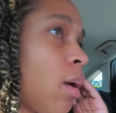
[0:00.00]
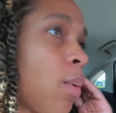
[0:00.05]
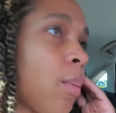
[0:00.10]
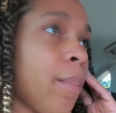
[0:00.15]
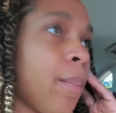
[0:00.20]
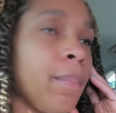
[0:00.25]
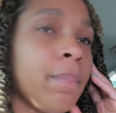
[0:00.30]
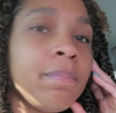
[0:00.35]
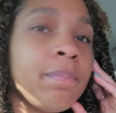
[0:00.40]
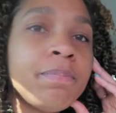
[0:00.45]
No.
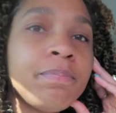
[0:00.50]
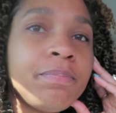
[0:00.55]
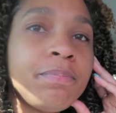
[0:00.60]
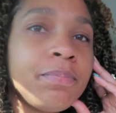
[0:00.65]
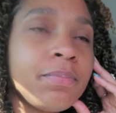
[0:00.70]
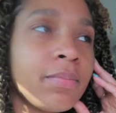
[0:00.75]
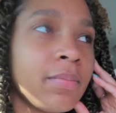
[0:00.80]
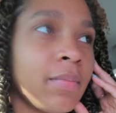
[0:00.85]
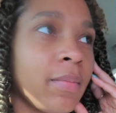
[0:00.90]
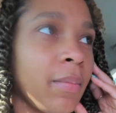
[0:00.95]

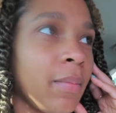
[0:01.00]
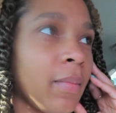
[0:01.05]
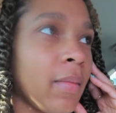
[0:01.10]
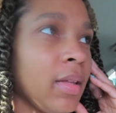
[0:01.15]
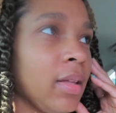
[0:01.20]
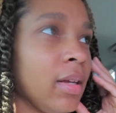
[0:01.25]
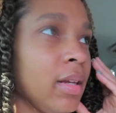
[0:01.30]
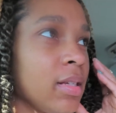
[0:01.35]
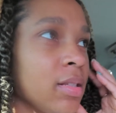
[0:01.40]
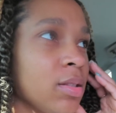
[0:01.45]

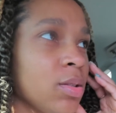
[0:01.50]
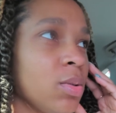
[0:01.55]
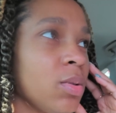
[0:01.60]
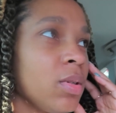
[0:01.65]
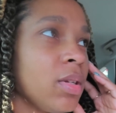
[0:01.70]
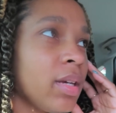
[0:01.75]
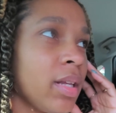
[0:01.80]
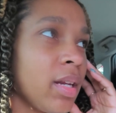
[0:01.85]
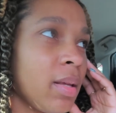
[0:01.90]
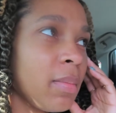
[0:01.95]
Look at this
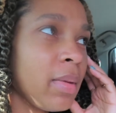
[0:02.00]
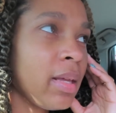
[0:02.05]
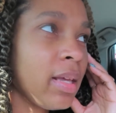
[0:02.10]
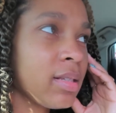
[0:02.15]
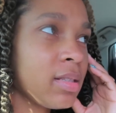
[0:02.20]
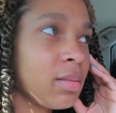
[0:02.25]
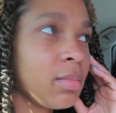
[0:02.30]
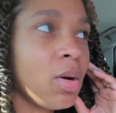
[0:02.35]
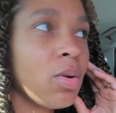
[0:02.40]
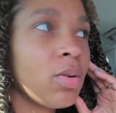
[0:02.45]
dude looking at me
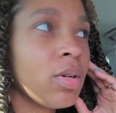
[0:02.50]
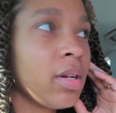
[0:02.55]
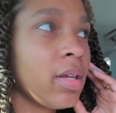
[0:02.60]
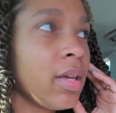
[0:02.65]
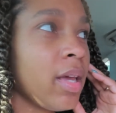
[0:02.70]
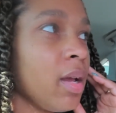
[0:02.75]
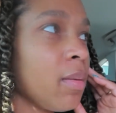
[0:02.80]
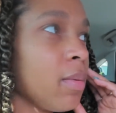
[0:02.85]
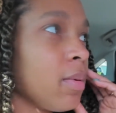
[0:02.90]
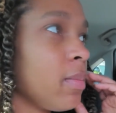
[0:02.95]
because I'm holding the
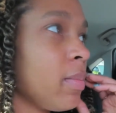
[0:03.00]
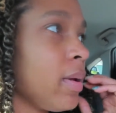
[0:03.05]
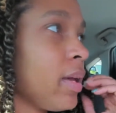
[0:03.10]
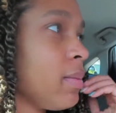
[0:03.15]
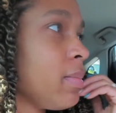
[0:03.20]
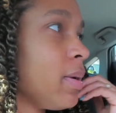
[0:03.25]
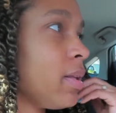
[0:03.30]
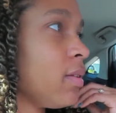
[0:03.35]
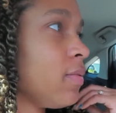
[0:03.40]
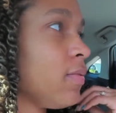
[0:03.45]
camera, but
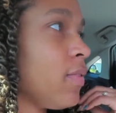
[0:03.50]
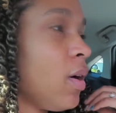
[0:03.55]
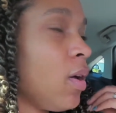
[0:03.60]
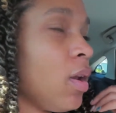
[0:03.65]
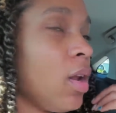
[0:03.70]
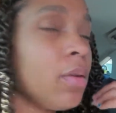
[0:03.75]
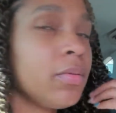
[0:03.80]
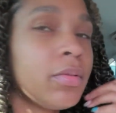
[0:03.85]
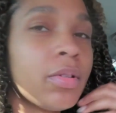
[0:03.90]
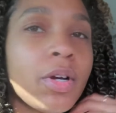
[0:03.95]
he about to
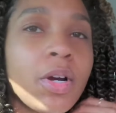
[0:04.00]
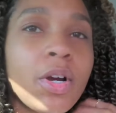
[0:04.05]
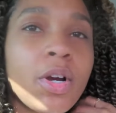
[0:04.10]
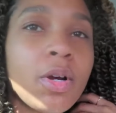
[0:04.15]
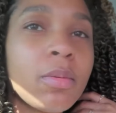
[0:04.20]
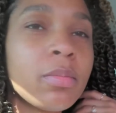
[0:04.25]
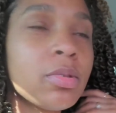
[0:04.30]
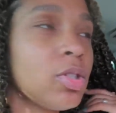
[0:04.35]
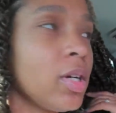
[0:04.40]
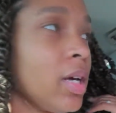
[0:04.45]
fall off the
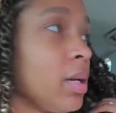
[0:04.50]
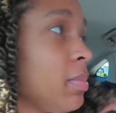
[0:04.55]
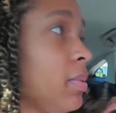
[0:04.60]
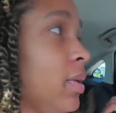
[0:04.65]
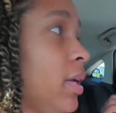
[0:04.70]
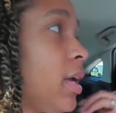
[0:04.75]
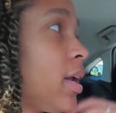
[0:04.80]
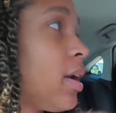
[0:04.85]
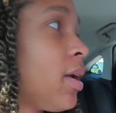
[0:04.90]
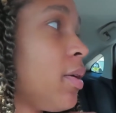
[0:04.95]
curb, try to
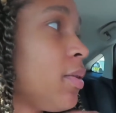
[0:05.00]
play it